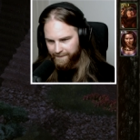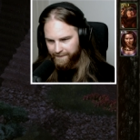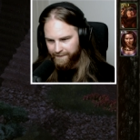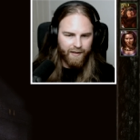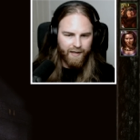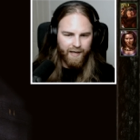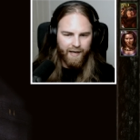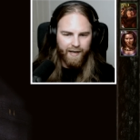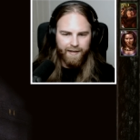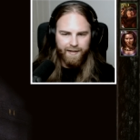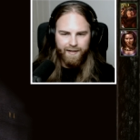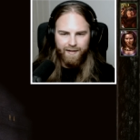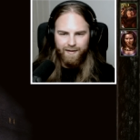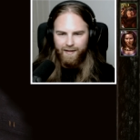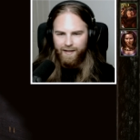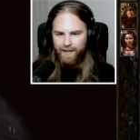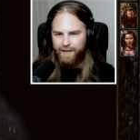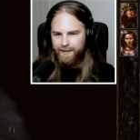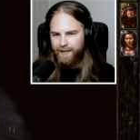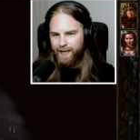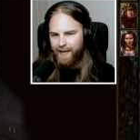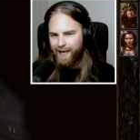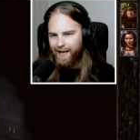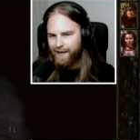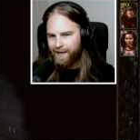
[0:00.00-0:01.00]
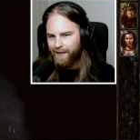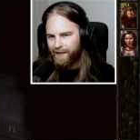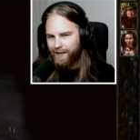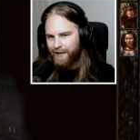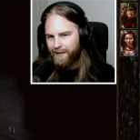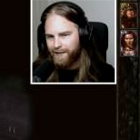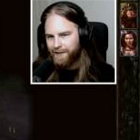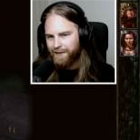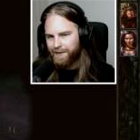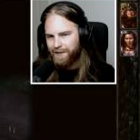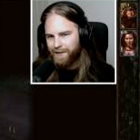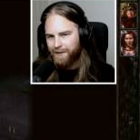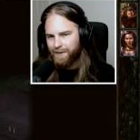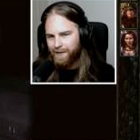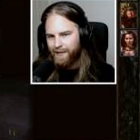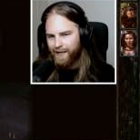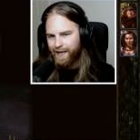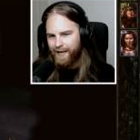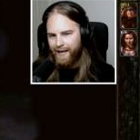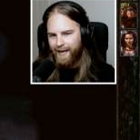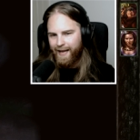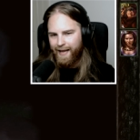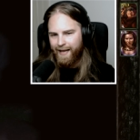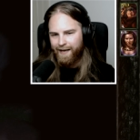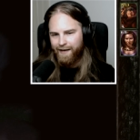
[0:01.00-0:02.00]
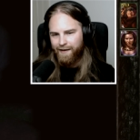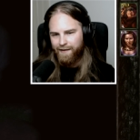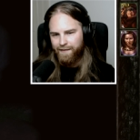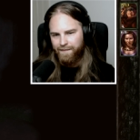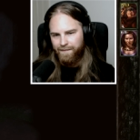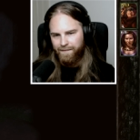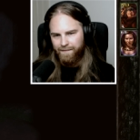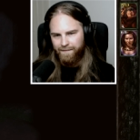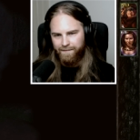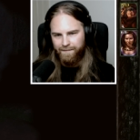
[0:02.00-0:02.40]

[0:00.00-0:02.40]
Alright, so let's head into the inn.